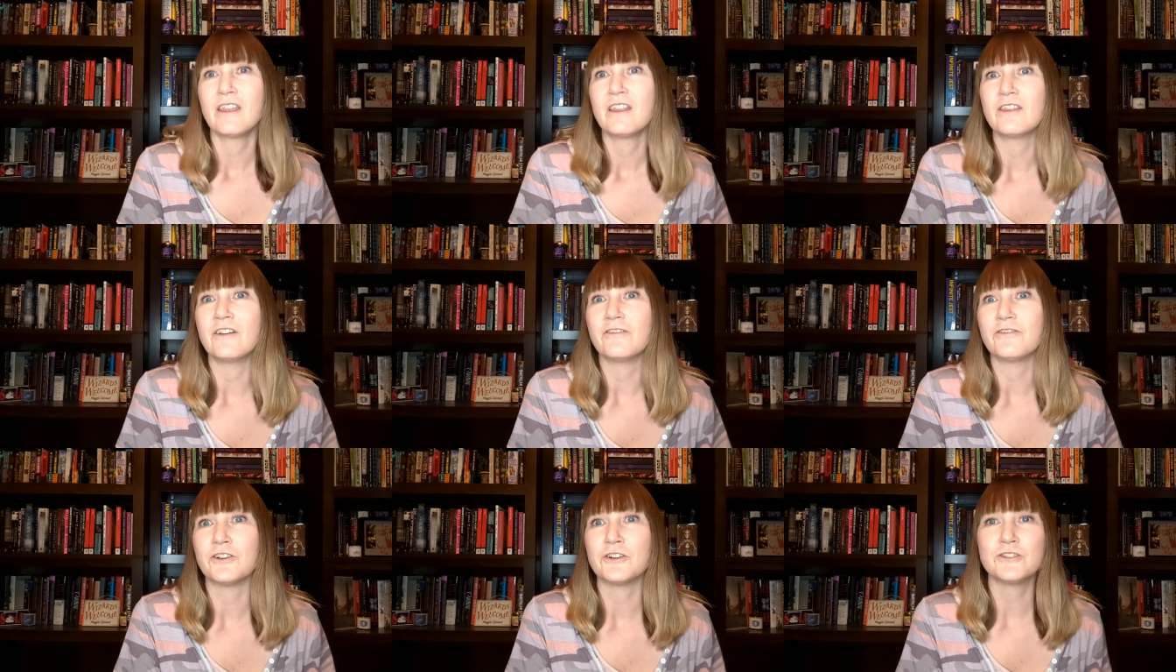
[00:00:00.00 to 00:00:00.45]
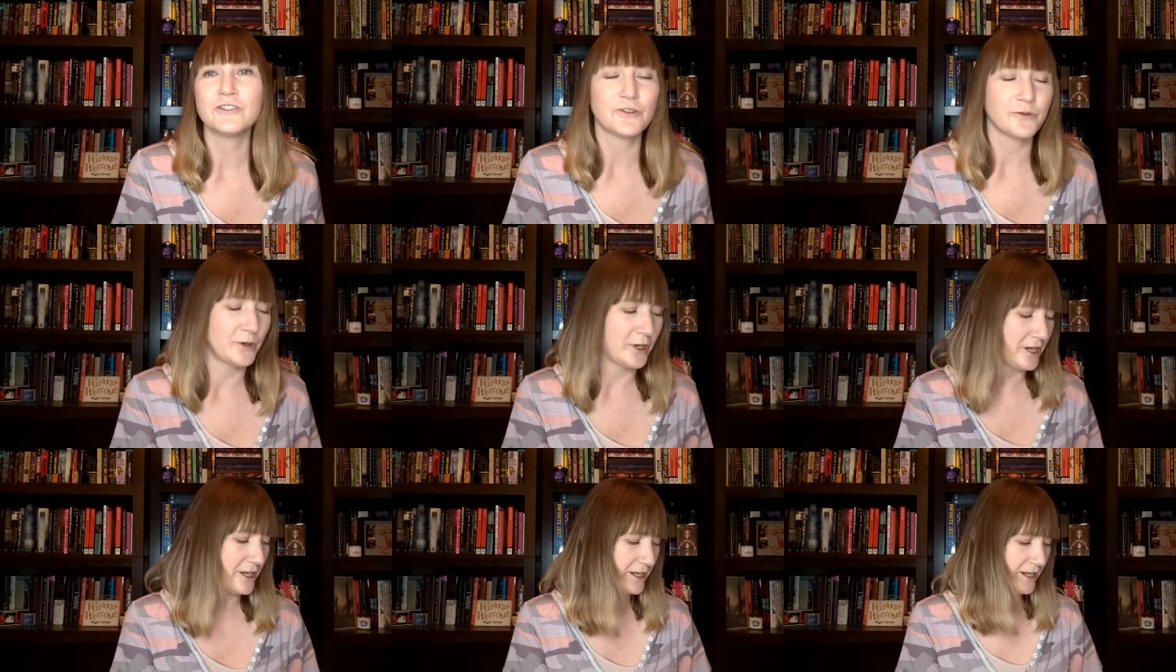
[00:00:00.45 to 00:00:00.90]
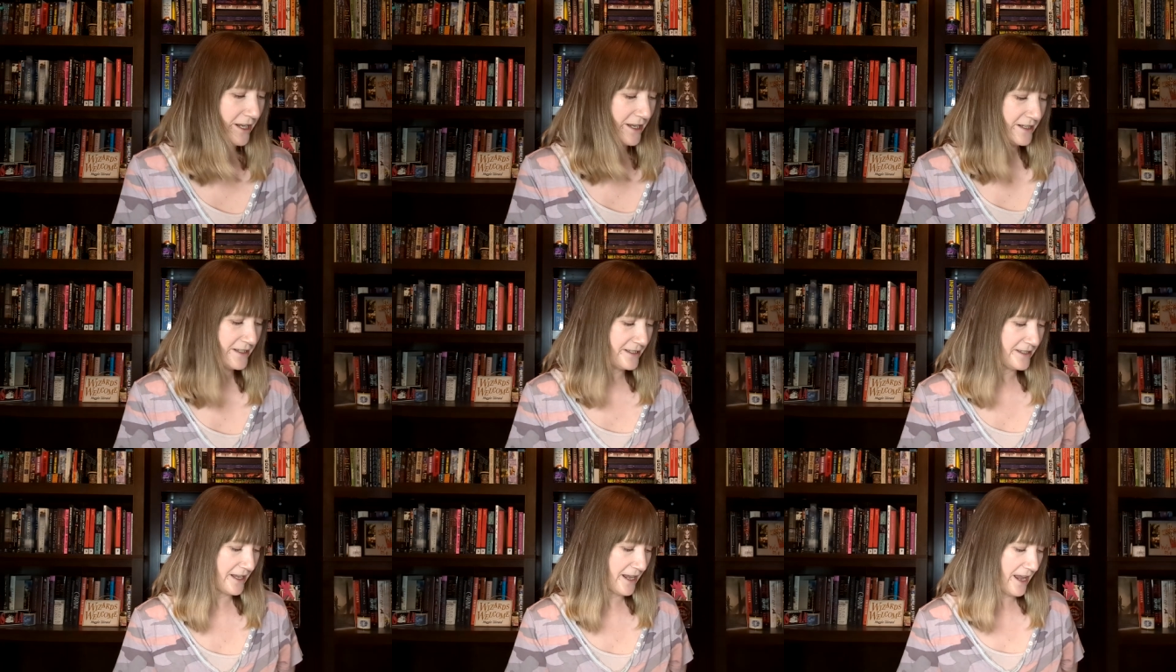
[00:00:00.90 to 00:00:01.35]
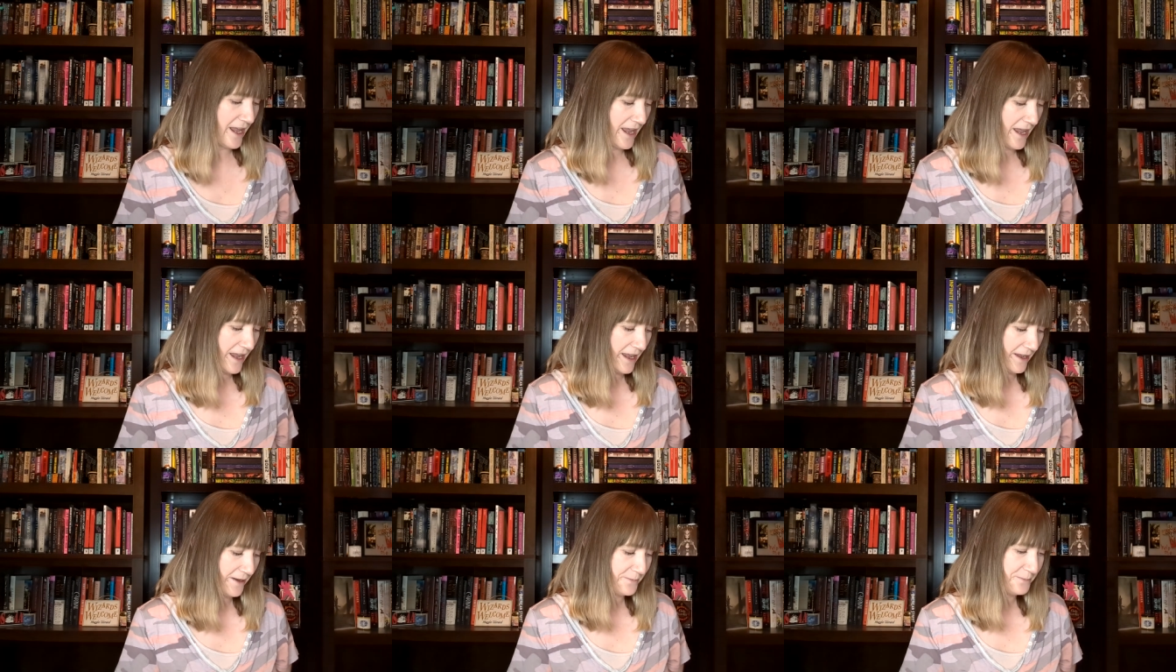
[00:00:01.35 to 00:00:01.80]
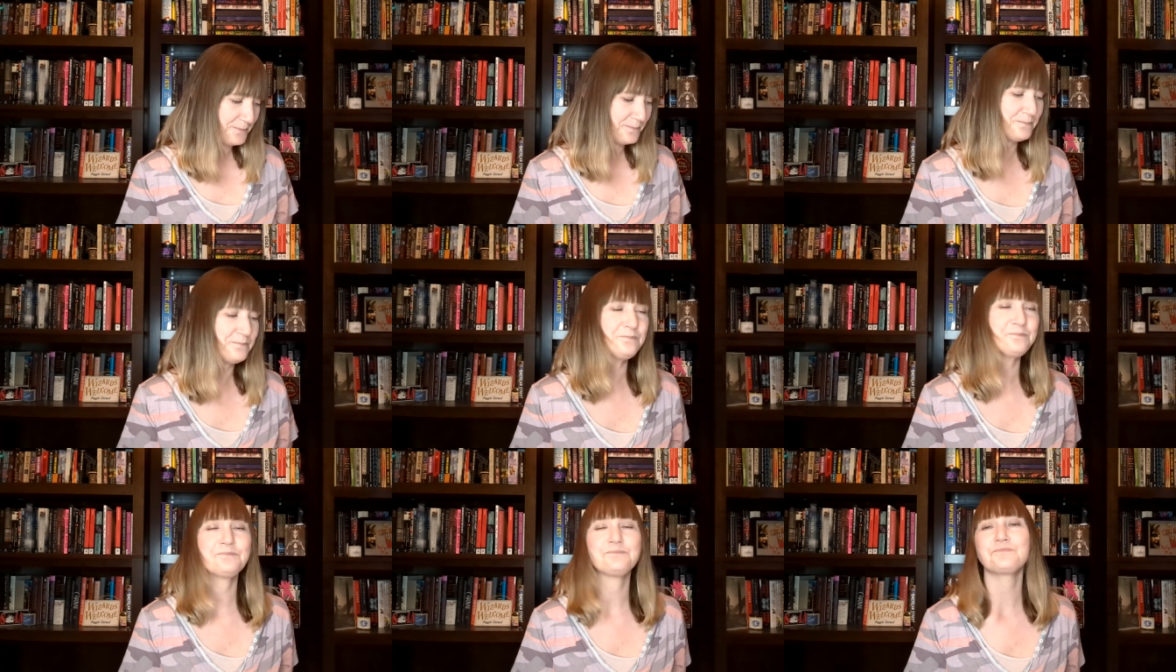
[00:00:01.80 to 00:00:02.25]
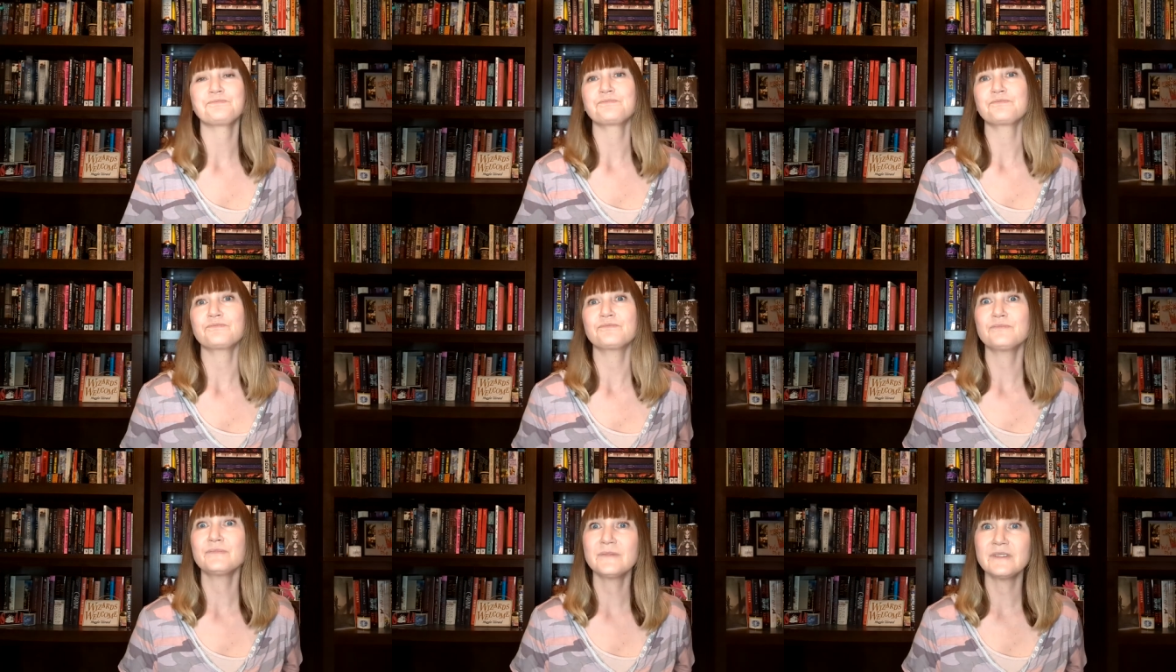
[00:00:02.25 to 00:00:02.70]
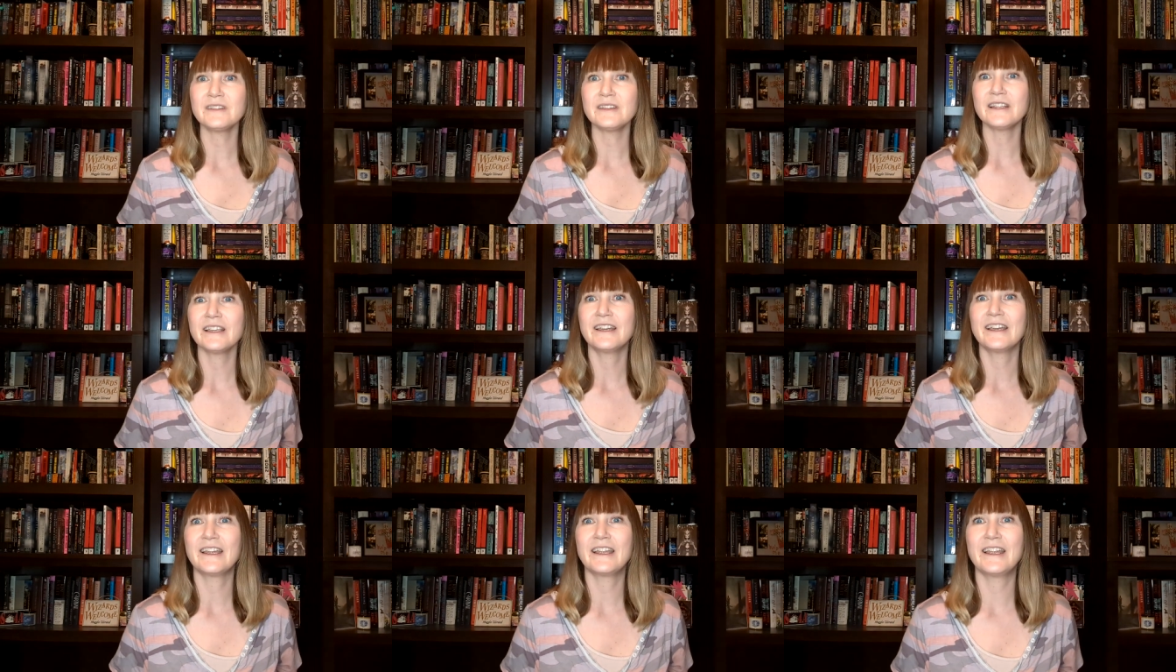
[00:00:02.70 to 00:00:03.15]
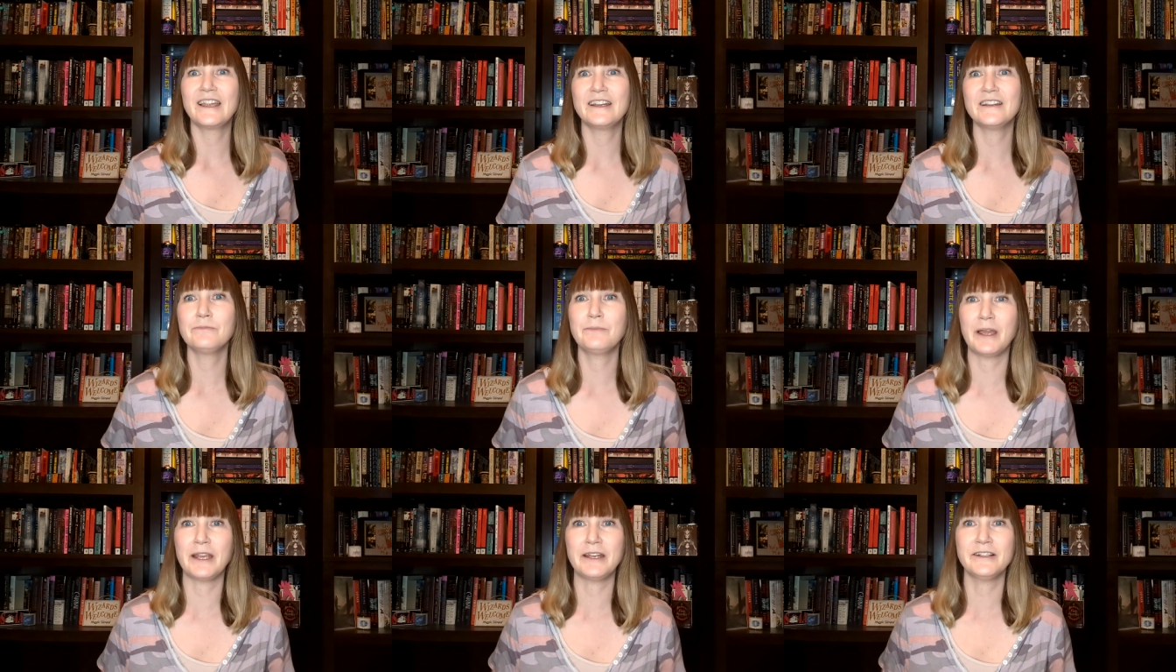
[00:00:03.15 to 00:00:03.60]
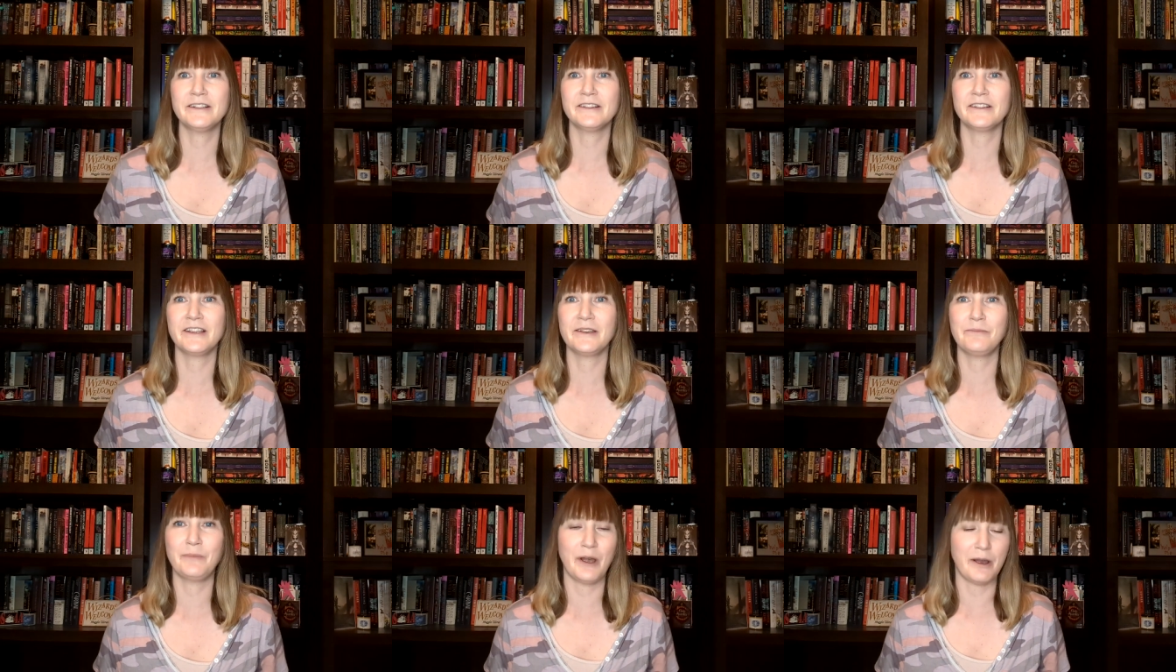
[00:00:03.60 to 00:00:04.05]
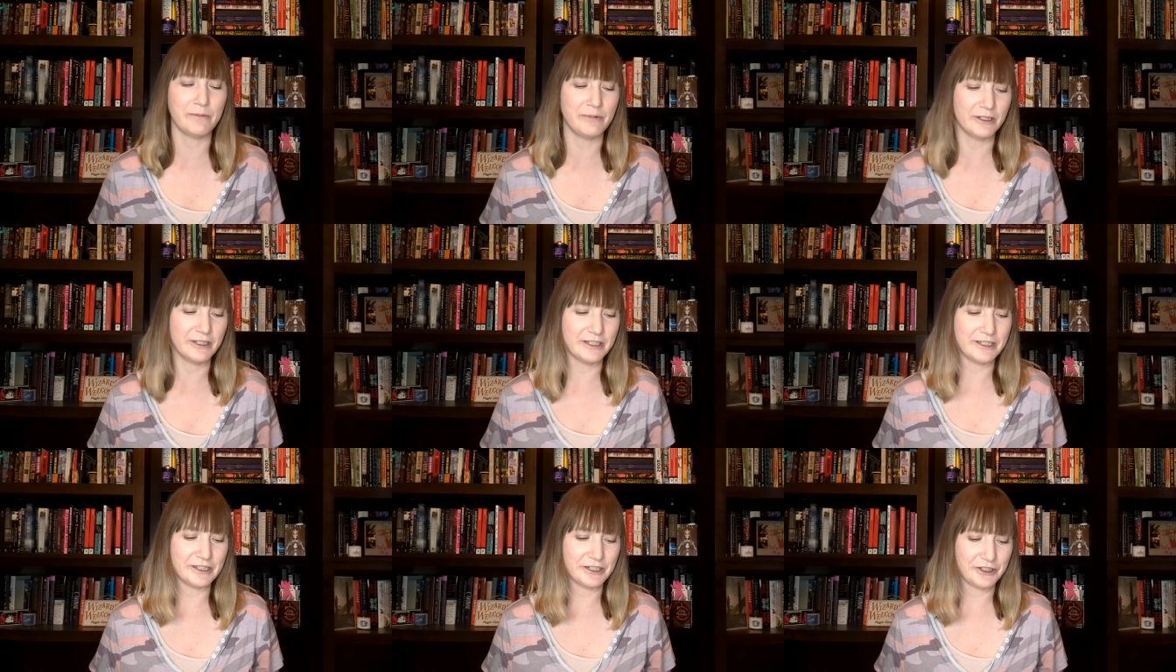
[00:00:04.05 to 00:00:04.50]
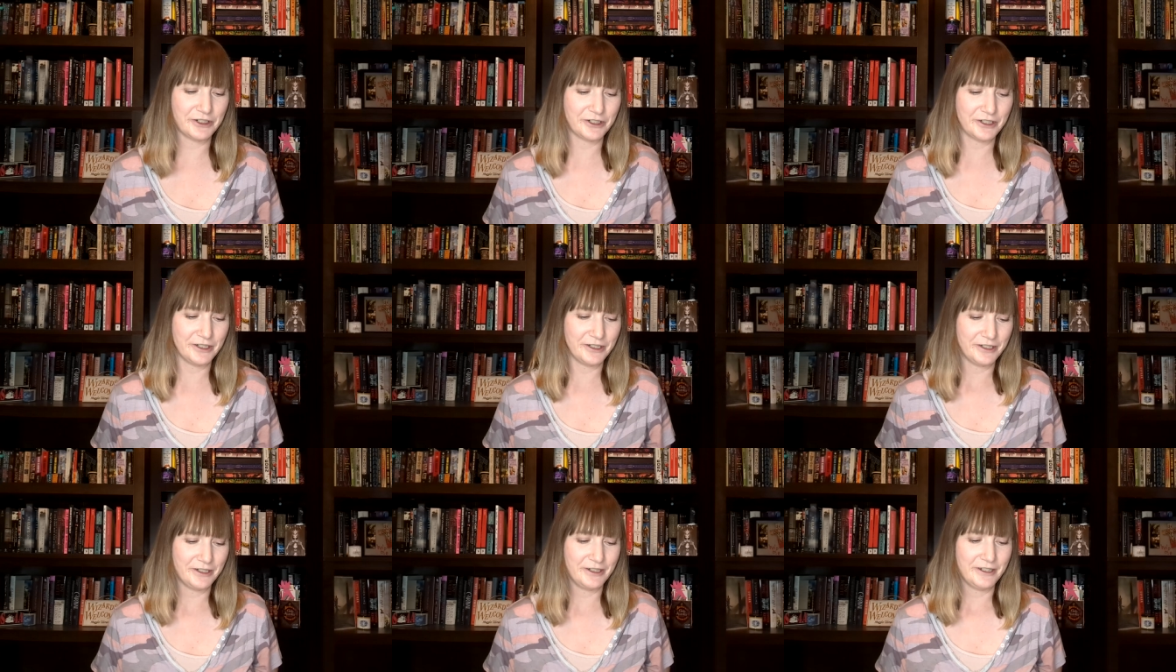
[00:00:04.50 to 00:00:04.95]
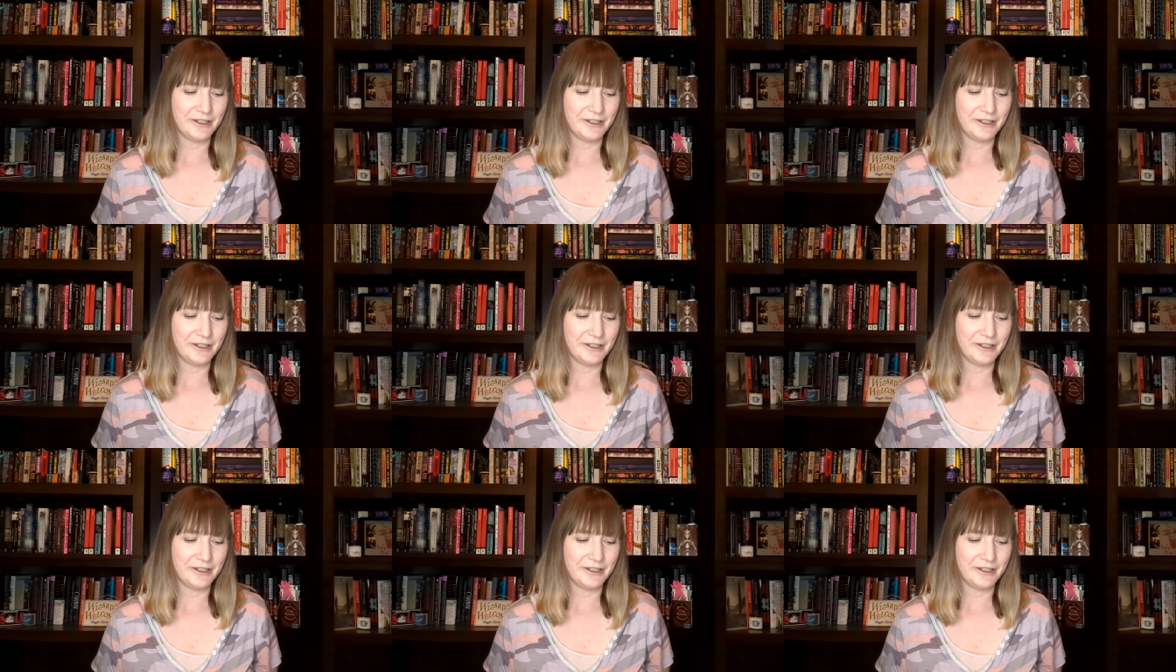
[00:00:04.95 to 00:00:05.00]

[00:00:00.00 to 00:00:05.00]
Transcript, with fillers: The first one is a independently published